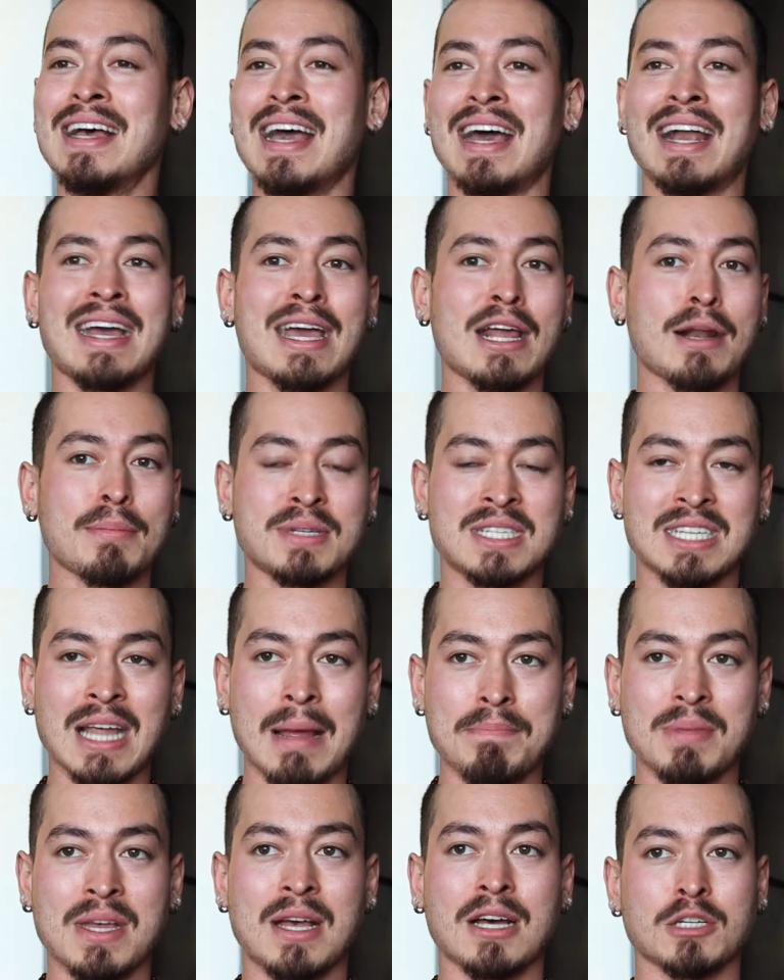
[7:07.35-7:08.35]
And I get
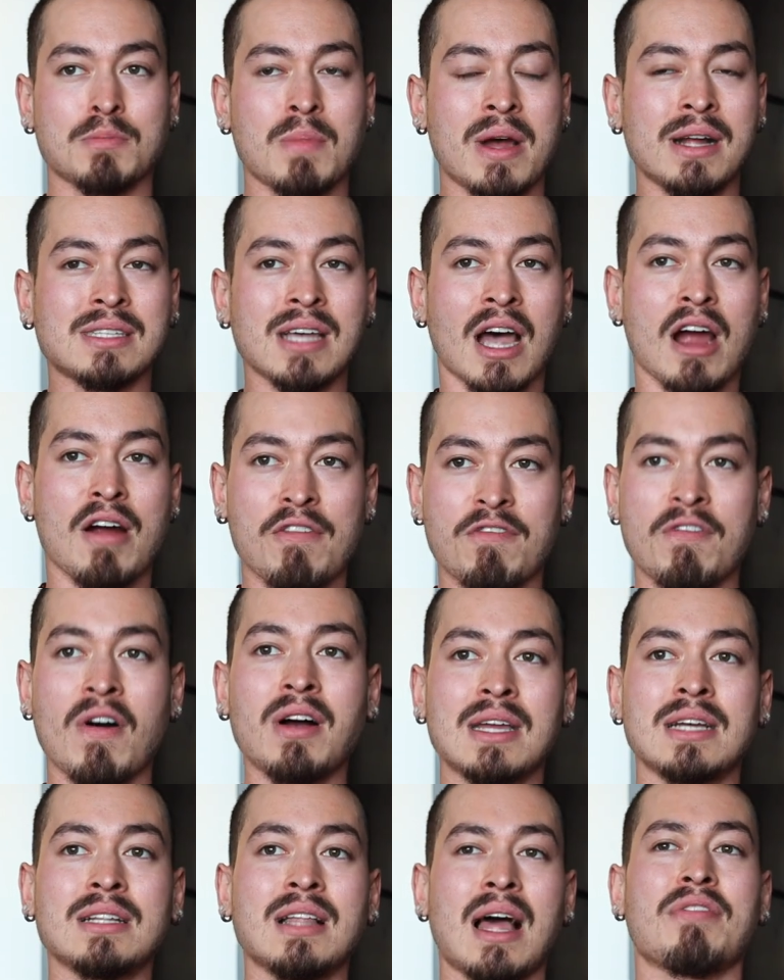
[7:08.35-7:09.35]
upset because my entire
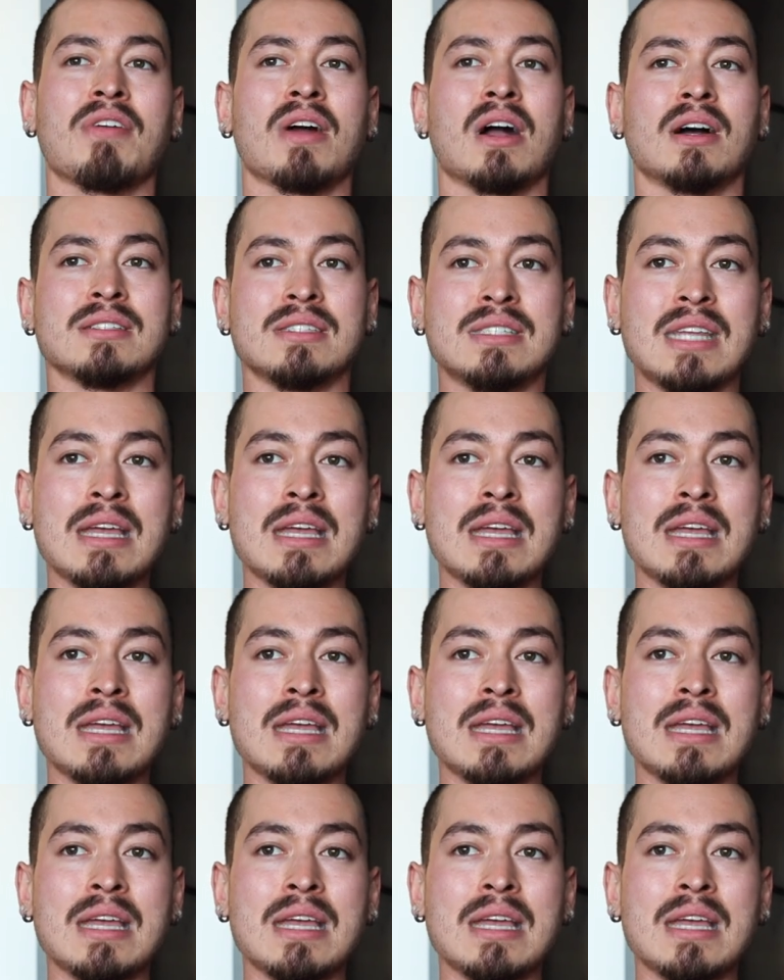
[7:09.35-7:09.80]
fucking life I got